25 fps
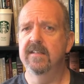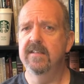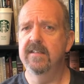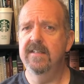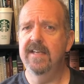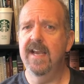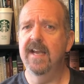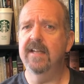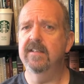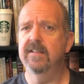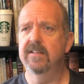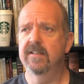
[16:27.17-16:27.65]

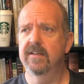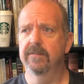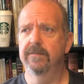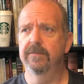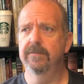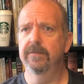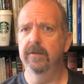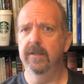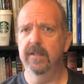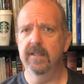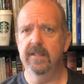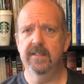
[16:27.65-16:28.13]
yet to
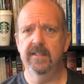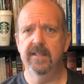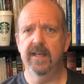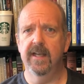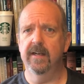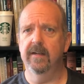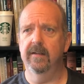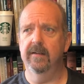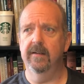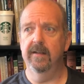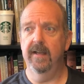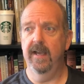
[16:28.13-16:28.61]
fully
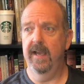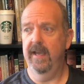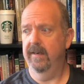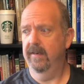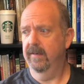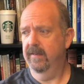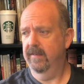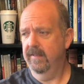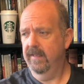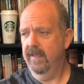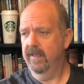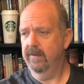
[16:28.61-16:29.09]
settle,
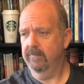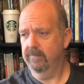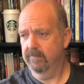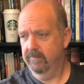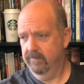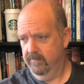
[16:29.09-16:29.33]
and it